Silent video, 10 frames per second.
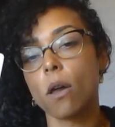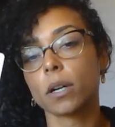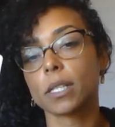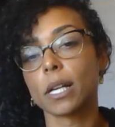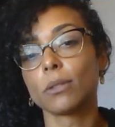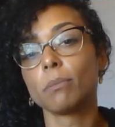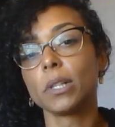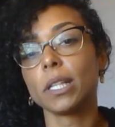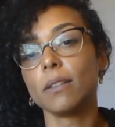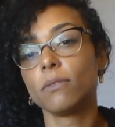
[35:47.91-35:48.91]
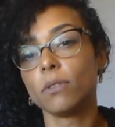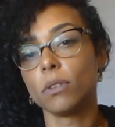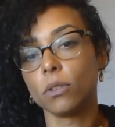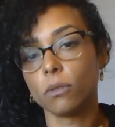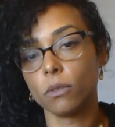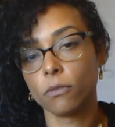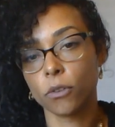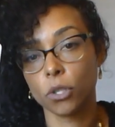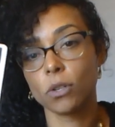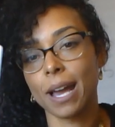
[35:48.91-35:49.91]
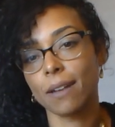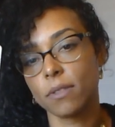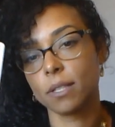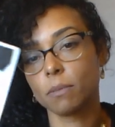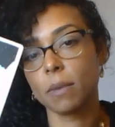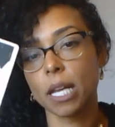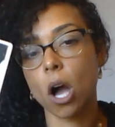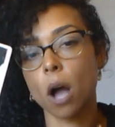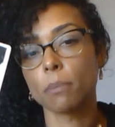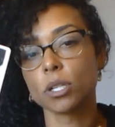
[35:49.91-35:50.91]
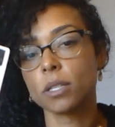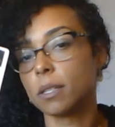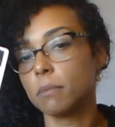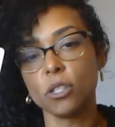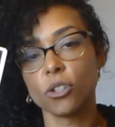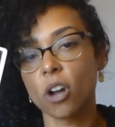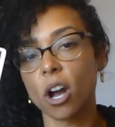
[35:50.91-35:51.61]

Because I only believe for you to have this many options, it means you're